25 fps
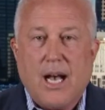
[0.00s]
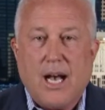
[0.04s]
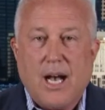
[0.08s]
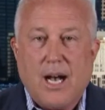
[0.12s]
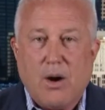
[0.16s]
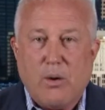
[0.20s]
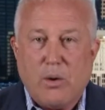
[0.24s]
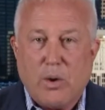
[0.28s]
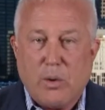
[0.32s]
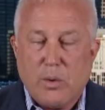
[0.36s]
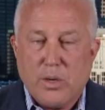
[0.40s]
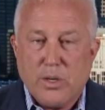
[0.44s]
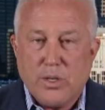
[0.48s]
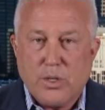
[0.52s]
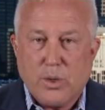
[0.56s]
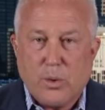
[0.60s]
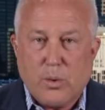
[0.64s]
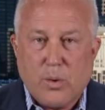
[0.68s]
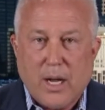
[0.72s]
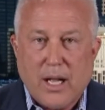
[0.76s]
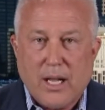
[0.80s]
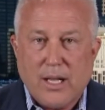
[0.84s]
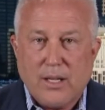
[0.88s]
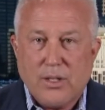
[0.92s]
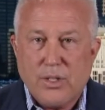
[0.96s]
Uh, we wish her
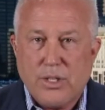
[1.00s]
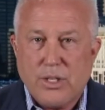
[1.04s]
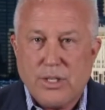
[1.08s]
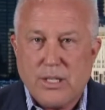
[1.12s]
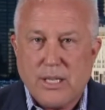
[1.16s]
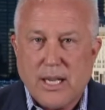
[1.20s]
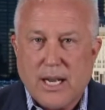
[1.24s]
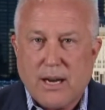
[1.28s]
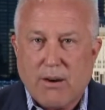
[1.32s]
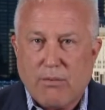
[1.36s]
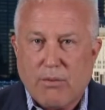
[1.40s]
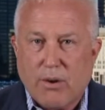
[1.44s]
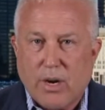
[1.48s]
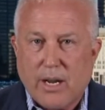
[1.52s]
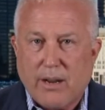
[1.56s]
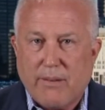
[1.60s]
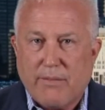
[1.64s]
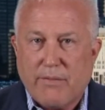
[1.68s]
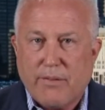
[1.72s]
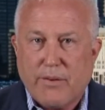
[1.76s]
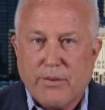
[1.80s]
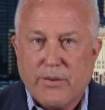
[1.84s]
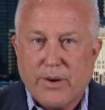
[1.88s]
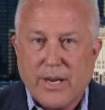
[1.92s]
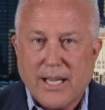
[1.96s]
well. She's not running
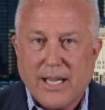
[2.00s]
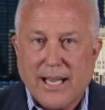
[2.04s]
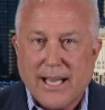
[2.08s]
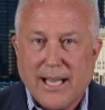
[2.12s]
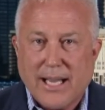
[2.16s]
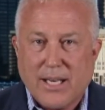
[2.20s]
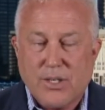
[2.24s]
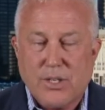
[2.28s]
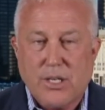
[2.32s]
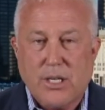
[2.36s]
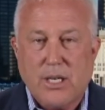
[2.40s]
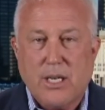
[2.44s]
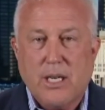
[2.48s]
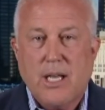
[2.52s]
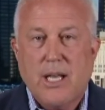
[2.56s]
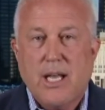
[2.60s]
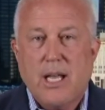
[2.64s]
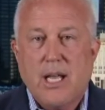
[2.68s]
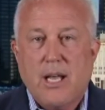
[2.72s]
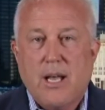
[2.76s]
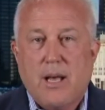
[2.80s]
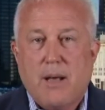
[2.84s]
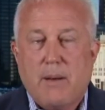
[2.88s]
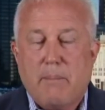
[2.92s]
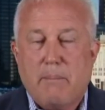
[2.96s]
for re-election.
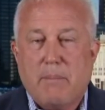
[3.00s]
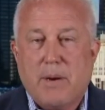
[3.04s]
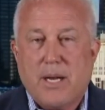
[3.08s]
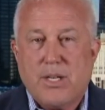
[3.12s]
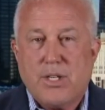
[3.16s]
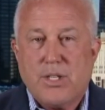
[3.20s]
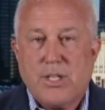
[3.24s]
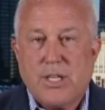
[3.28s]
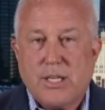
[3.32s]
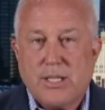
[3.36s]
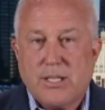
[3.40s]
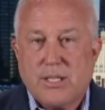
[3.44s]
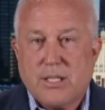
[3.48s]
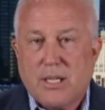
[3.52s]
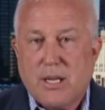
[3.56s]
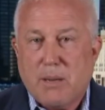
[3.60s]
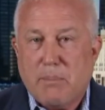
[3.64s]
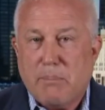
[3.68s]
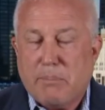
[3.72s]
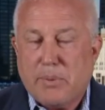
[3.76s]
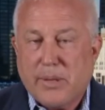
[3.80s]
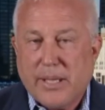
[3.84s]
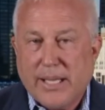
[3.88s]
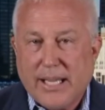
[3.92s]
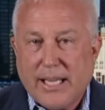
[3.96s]
But she has
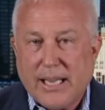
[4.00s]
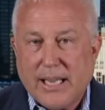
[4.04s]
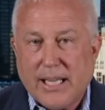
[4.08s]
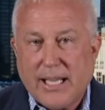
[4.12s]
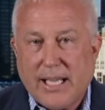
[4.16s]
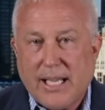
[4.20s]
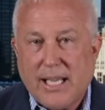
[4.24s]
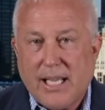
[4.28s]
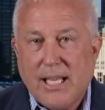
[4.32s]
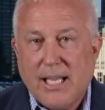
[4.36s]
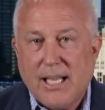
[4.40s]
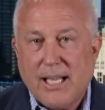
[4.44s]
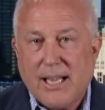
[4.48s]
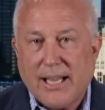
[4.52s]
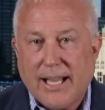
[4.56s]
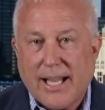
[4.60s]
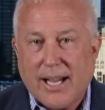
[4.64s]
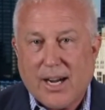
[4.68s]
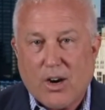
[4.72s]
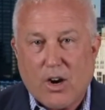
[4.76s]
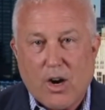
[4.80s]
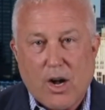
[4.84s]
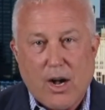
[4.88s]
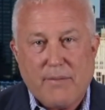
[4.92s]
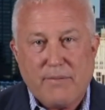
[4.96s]
completely
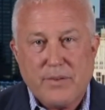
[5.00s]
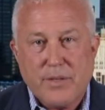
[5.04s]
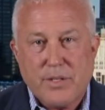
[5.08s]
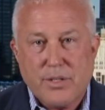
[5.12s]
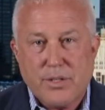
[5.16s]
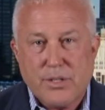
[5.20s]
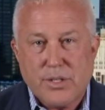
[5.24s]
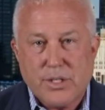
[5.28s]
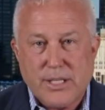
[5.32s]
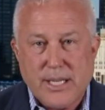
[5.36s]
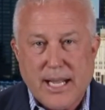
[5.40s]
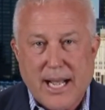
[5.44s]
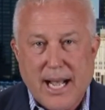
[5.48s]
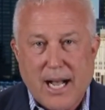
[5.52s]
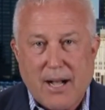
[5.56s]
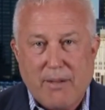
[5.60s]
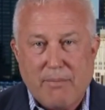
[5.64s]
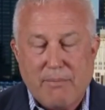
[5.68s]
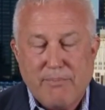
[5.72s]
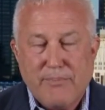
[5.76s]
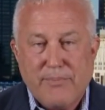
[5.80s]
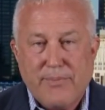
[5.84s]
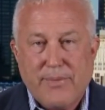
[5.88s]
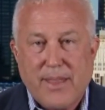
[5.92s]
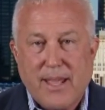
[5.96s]
let our officers
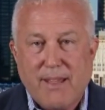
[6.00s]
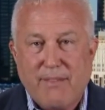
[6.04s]
down.